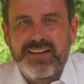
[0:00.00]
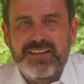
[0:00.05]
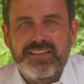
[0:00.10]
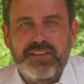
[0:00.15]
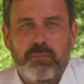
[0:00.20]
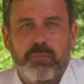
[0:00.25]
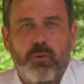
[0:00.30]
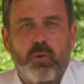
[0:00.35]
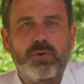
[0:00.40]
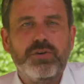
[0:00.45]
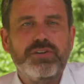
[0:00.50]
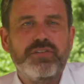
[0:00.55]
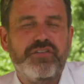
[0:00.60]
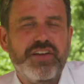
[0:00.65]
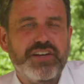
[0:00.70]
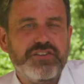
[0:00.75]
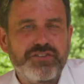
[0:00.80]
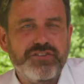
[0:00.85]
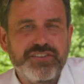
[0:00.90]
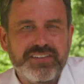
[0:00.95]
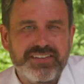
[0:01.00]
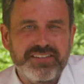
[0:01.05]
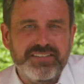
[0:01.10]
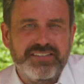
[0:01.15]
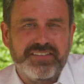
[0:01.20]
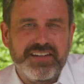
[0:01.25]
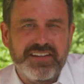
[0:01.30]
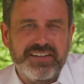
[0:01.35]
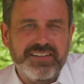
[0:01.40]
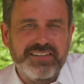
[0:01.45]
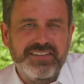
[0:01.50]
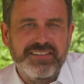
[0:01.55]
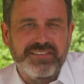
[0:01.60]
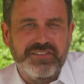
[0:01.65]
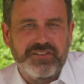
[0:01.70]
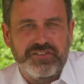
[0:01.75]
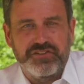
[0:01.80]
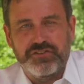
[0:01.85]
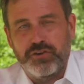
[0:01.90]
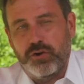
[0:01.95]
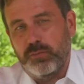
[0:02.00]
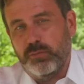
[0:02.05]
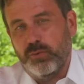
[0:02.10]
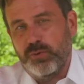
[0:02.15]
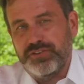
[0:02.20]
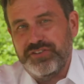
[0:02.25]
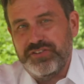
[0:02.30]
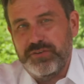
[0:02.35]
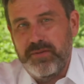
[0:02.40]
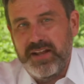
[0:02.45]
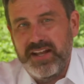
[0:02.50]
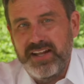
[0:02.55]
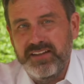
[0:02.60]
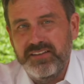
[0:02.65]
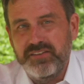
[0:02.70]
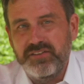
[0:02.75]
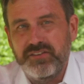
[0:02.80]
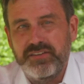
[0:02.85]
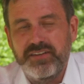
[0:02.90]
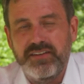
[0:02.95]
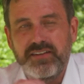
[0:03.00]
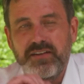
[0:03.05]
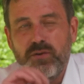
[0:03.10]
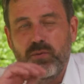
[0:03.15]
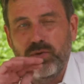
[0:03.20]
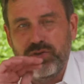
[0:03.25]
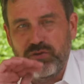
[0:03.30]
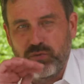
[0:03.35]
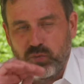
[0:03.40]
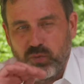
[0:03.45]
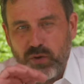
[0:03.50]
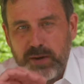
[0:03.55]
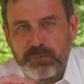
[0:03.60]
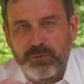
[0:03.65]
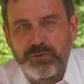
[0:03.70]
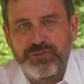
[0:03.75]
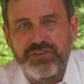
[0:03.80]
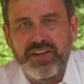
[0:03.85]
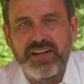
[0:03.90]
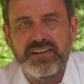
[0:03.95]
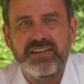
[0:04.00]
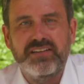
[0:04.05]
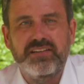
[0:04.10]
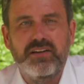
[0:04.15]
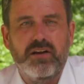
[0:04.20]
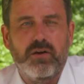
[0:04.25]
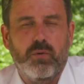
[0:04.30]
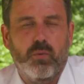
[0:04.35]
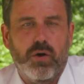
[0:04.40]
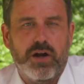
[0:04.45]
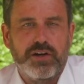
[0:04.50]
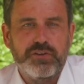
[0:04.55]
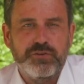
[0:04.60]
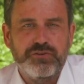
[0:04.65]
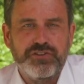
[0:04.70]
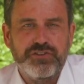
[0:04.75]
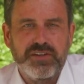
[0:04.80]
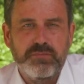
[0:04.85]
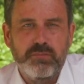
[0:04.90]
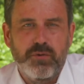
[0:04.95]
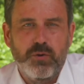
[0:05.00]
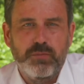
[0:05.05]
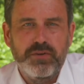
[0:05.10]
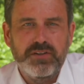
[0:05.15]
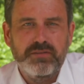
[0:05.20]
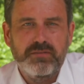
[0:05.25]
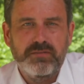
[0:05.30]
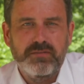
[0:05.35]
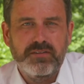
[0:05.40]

The board eventually conceded to Starboard's demands, which represented a watershed moment